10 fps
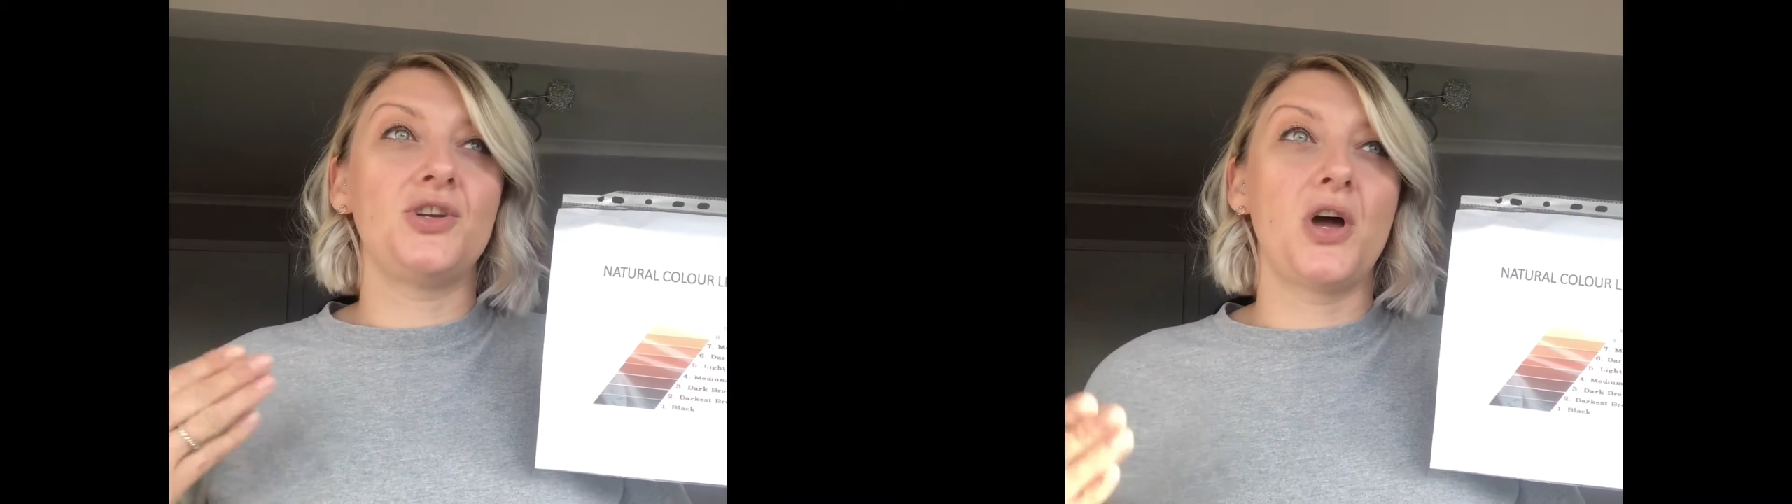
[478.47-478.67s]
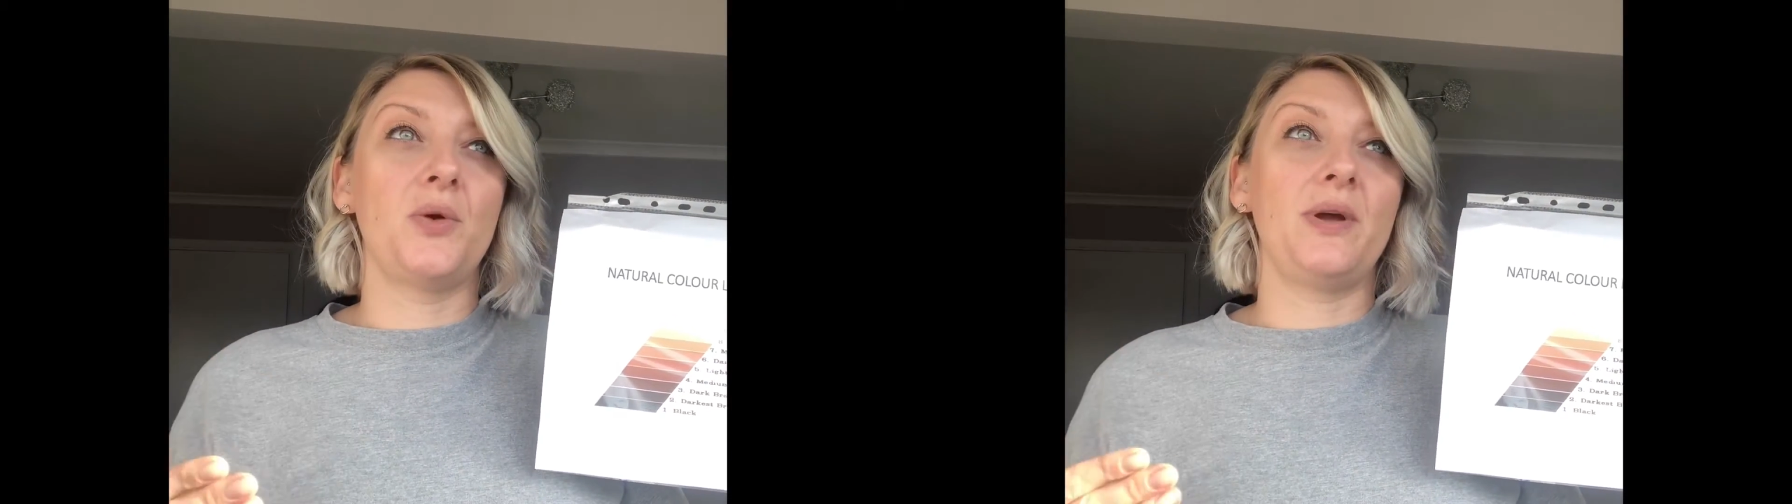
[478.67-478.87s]

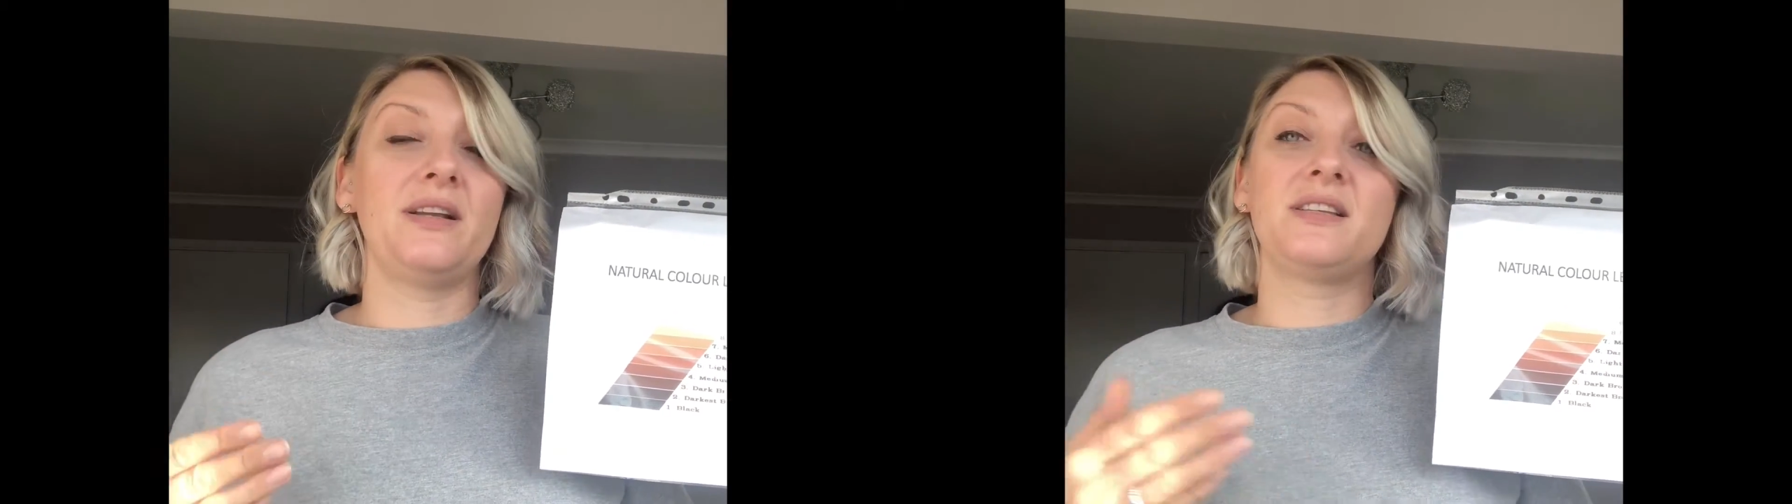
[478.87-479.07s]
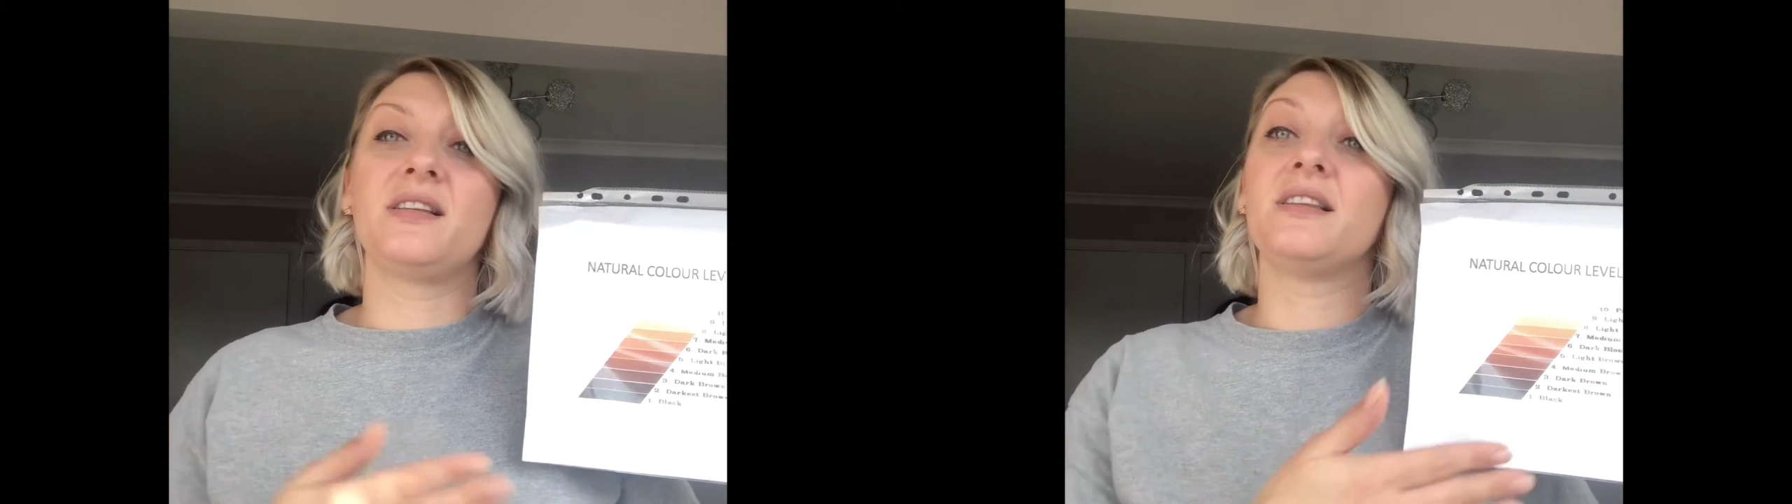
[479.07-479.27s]
know
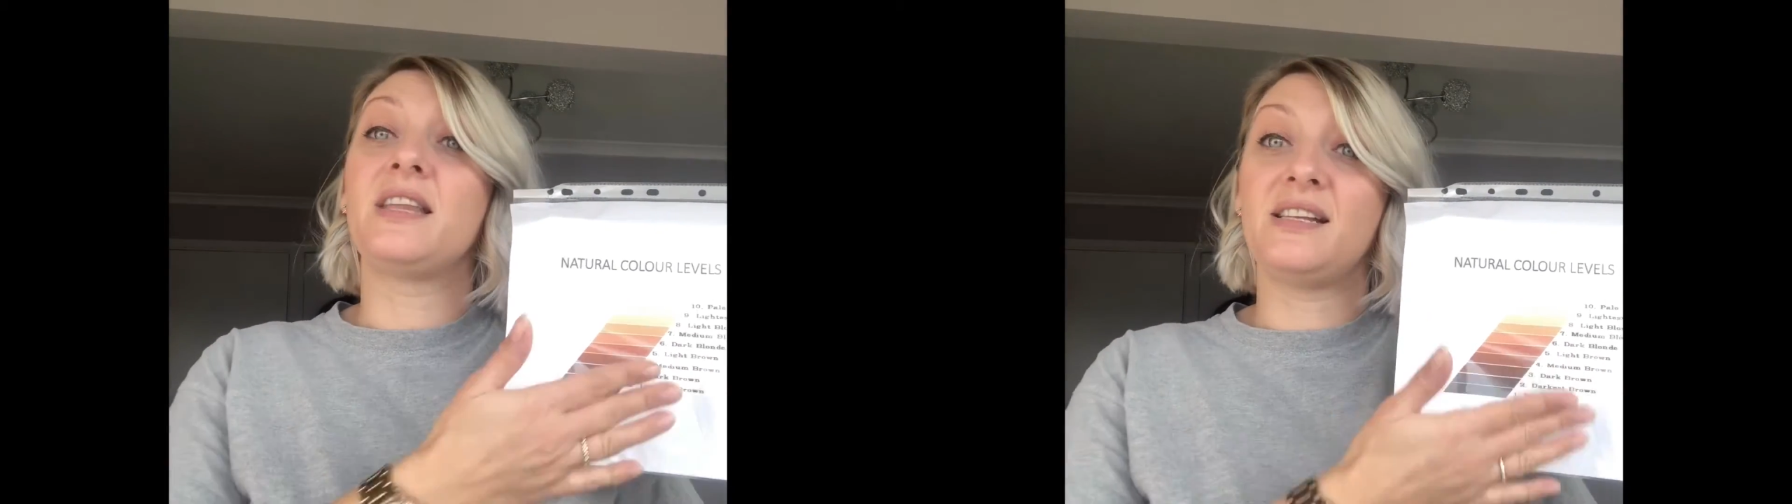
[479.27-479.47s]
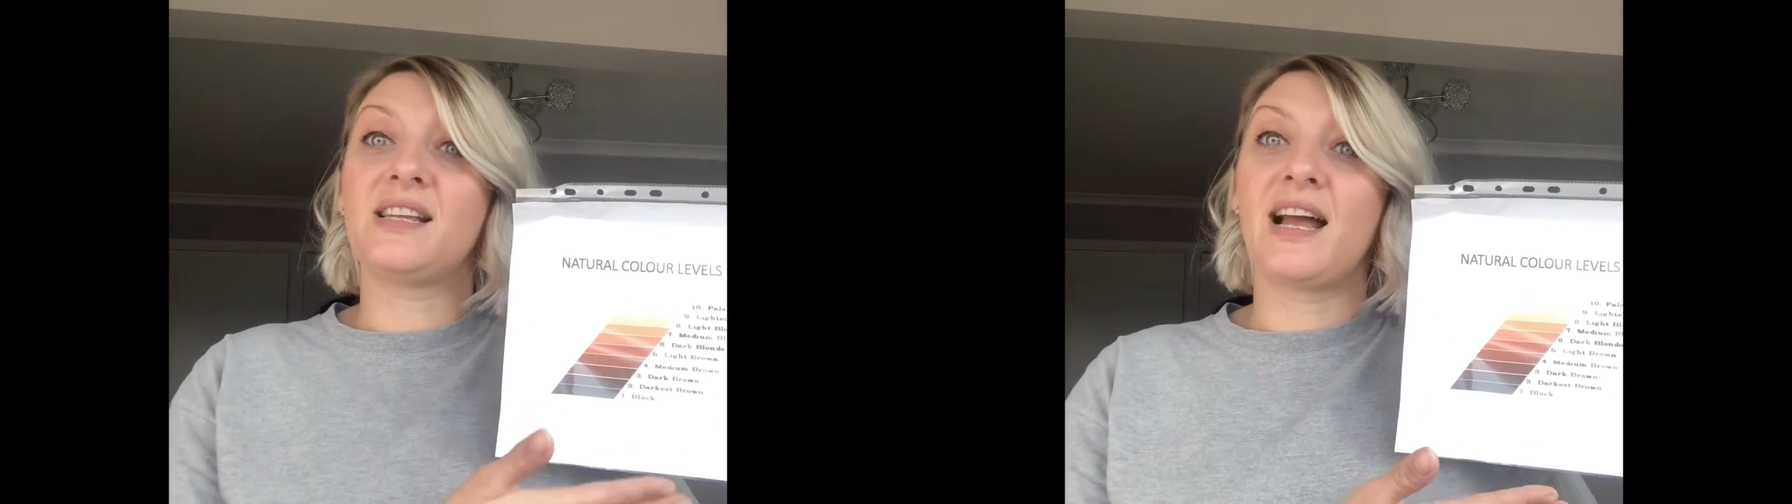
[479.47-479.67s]
it
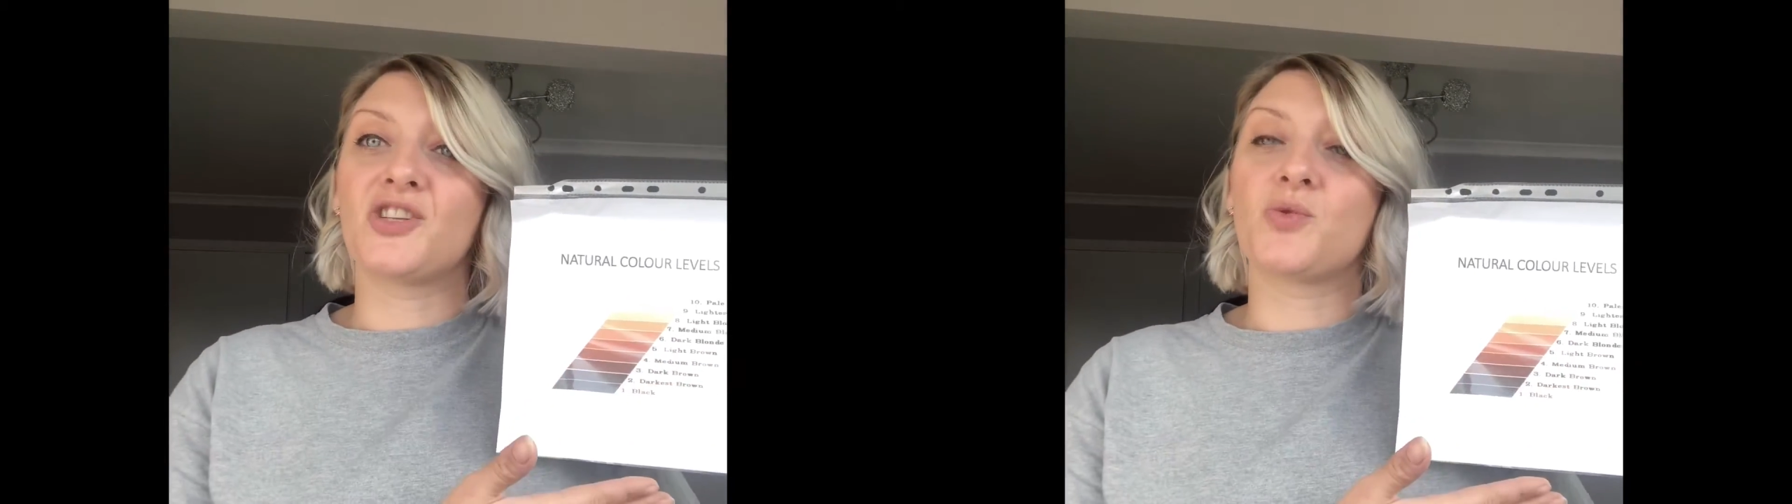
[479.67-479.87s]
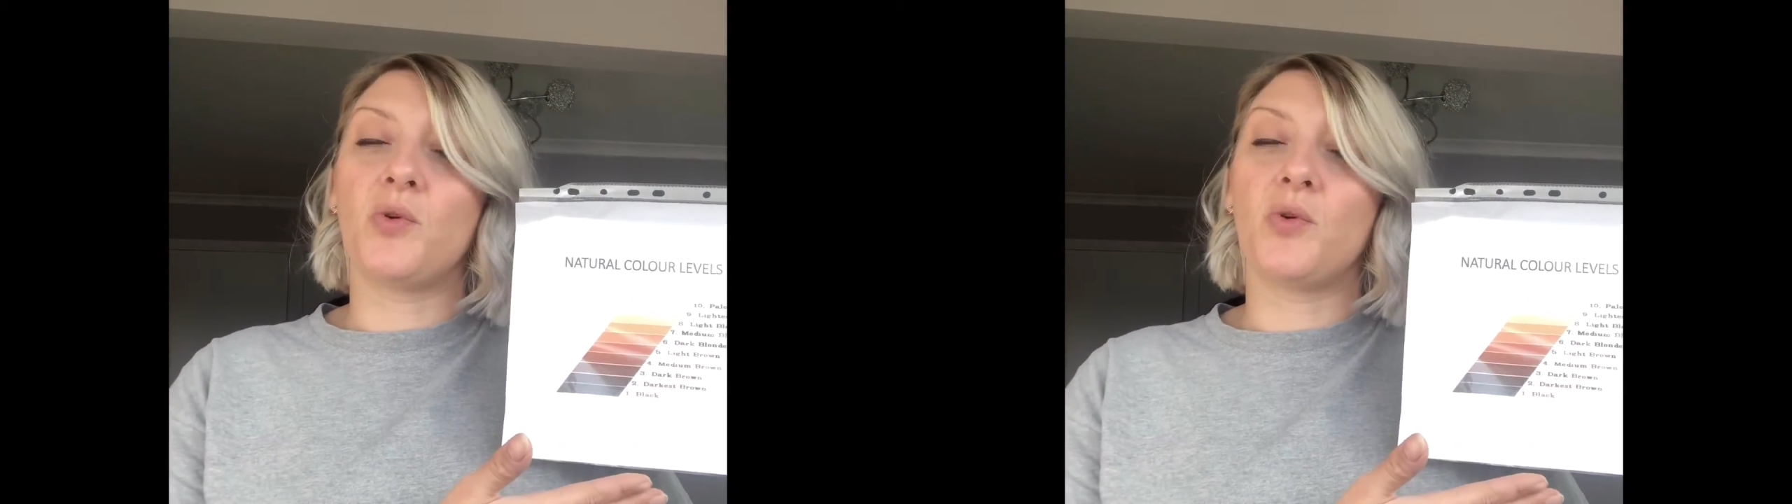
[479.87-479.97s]
this actual